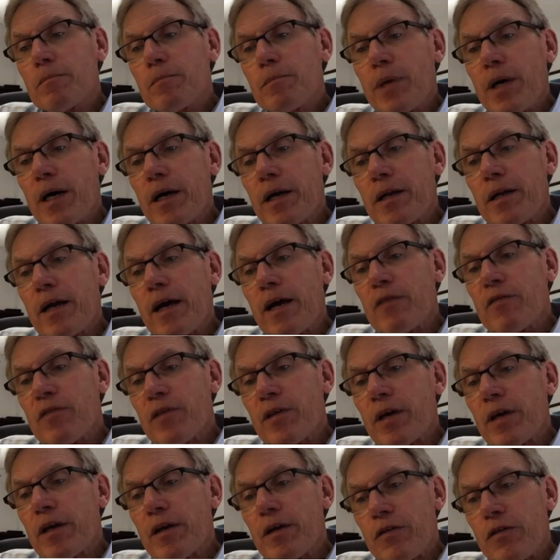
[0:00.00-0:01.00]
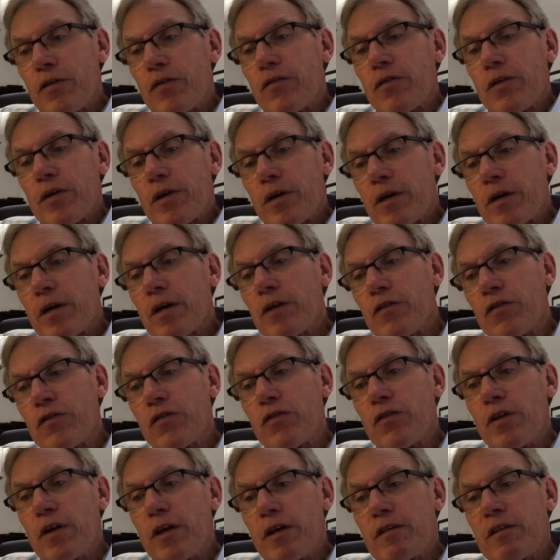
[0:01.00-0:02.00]
But I think it's
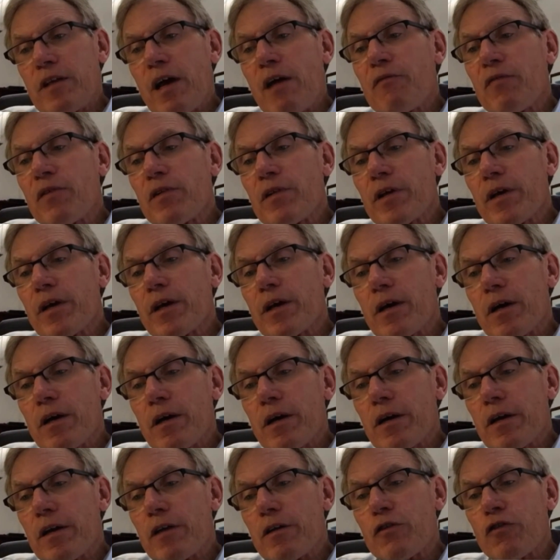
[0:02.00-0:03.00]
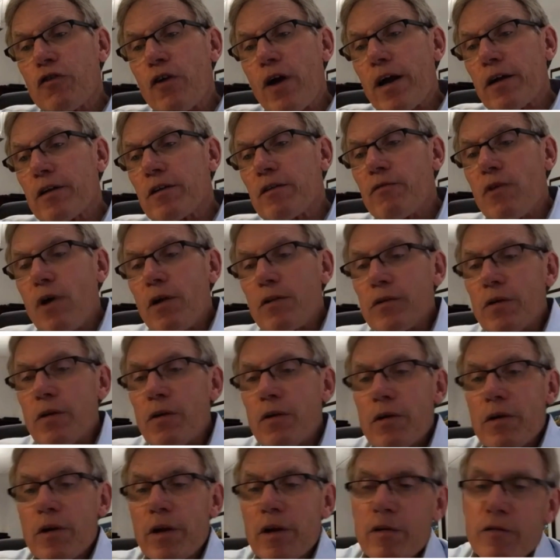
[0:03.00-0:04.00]
definitely an attractive
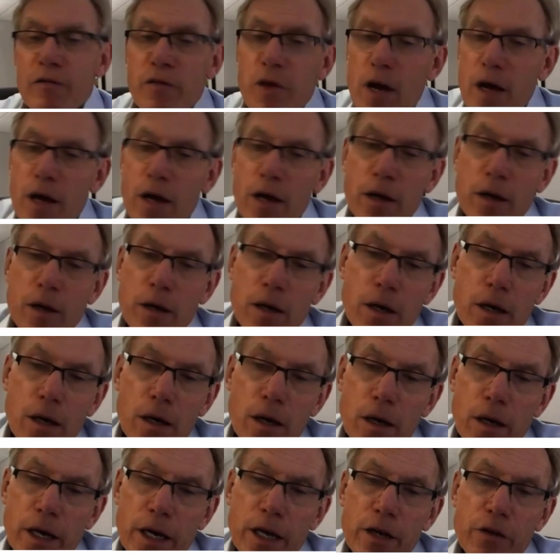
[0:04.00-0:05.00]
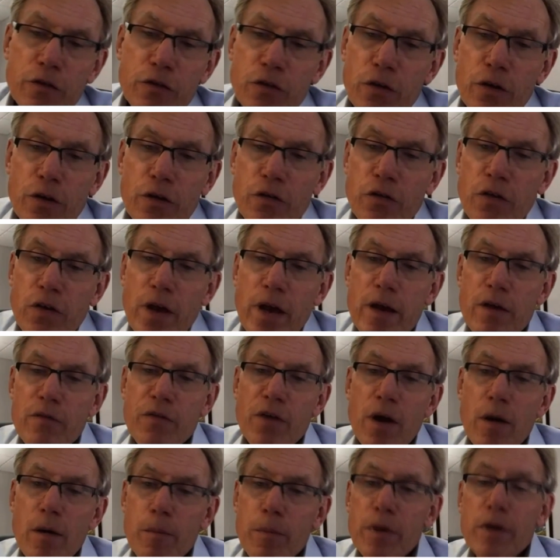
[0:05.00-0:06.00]
alternative, and it's going to save
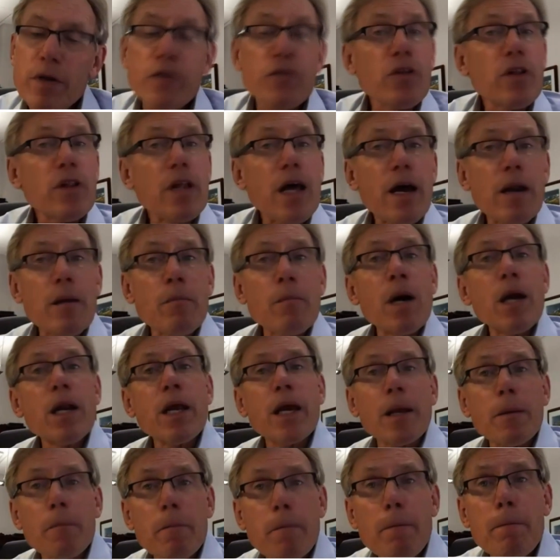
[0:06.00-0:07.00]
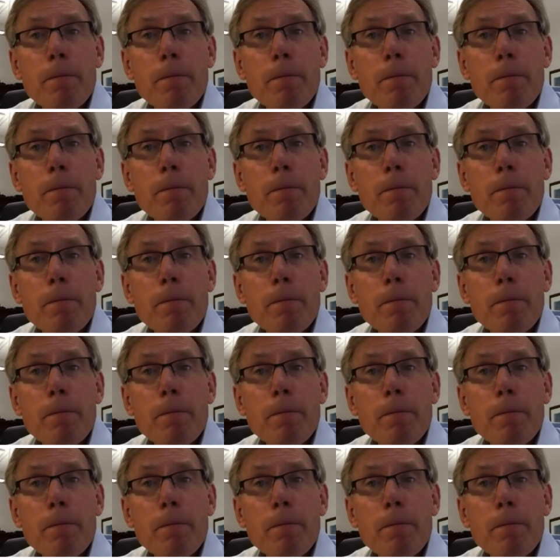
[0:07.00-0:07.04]
companies a lot of money.